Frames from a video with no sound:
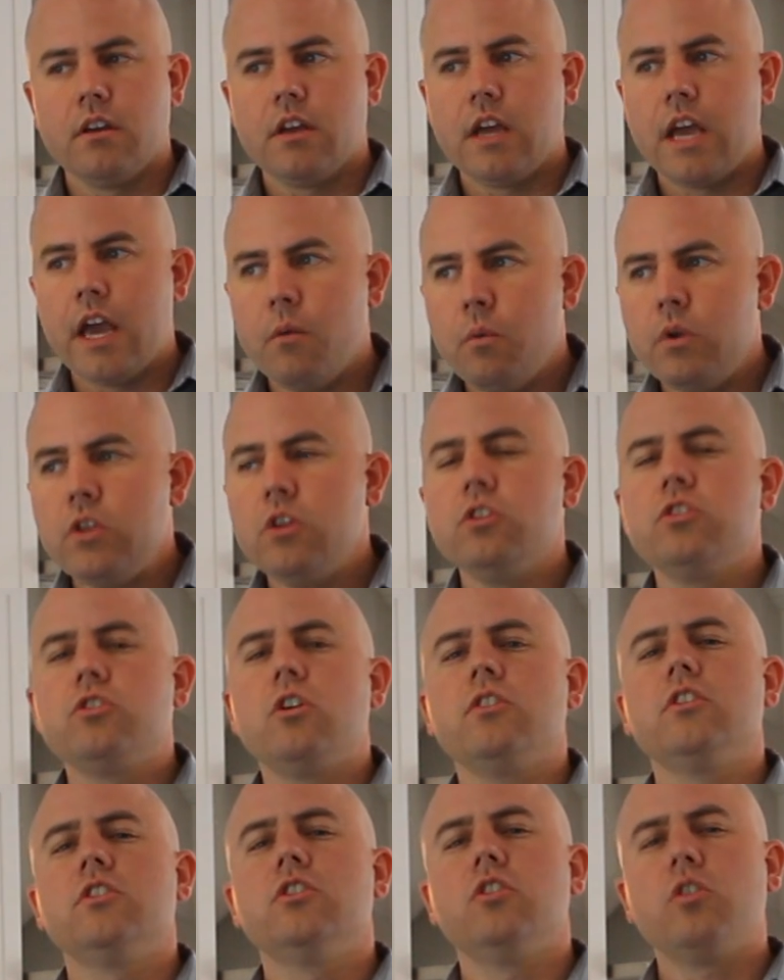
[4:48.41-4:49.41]
And when you start
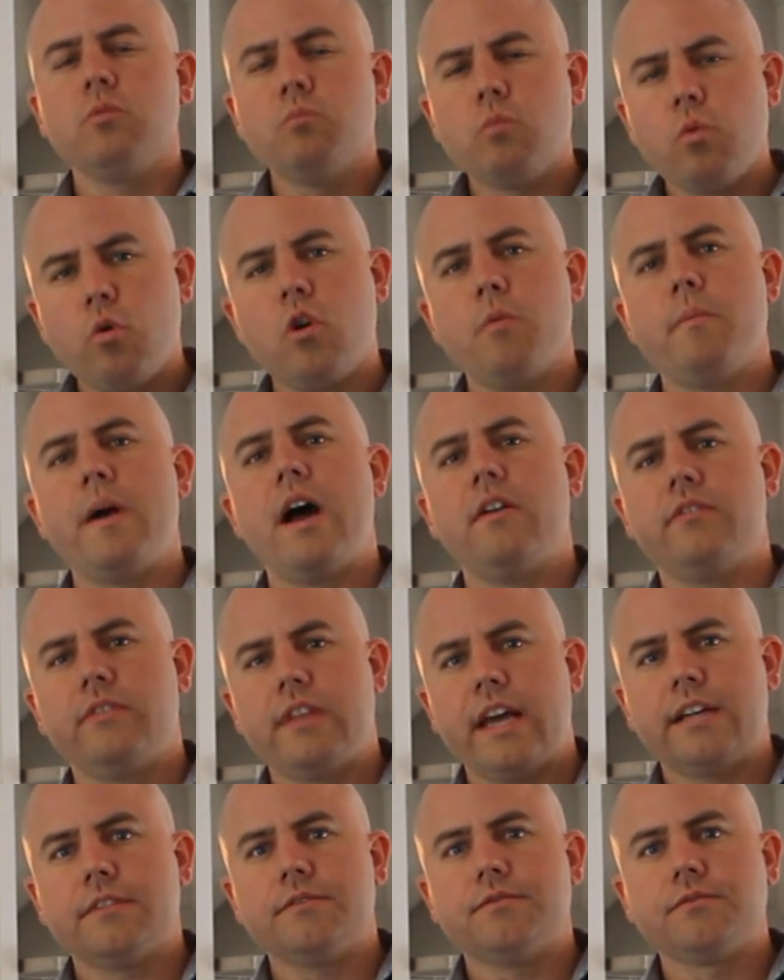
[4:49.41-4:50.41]
to learn more about
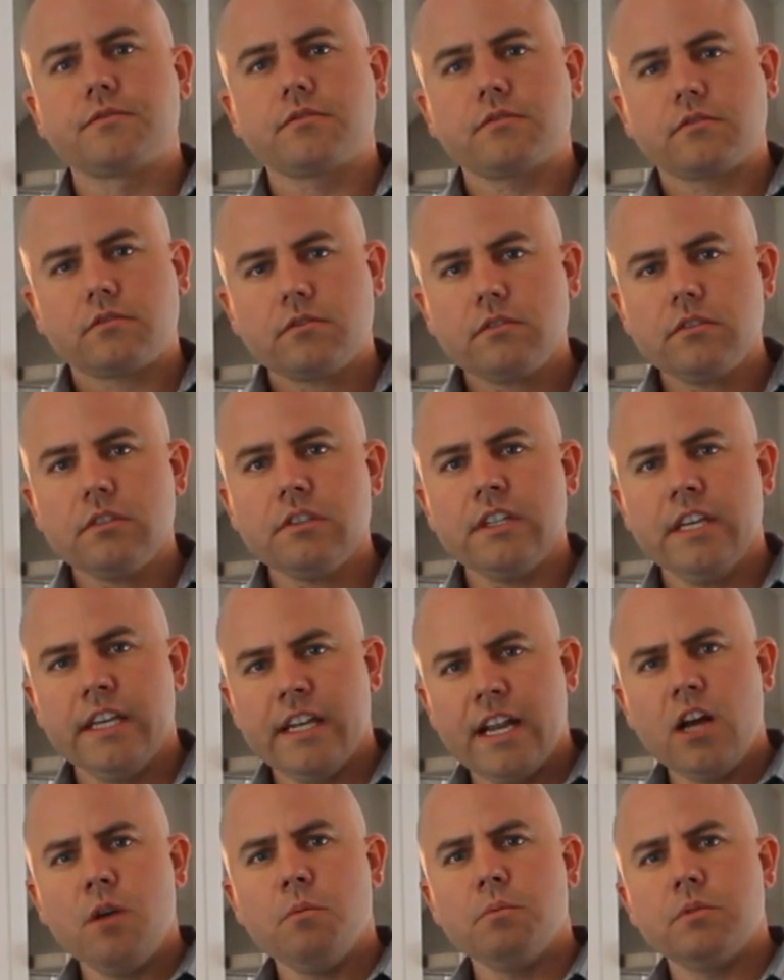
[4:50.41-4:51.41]
that, it
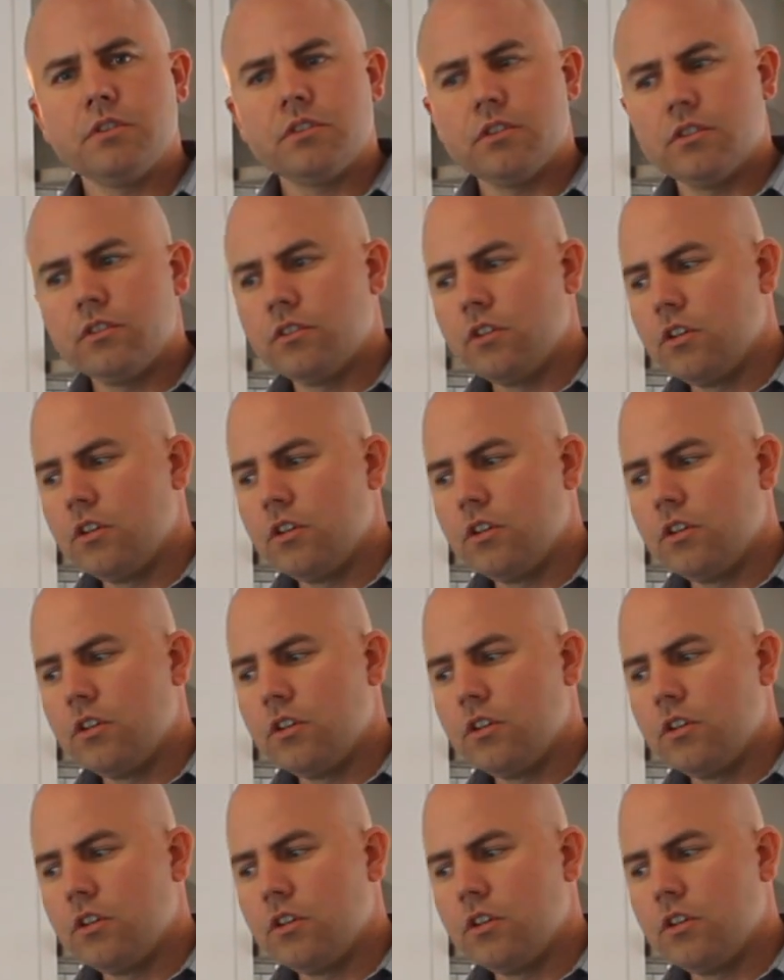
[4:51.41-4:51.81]
helps.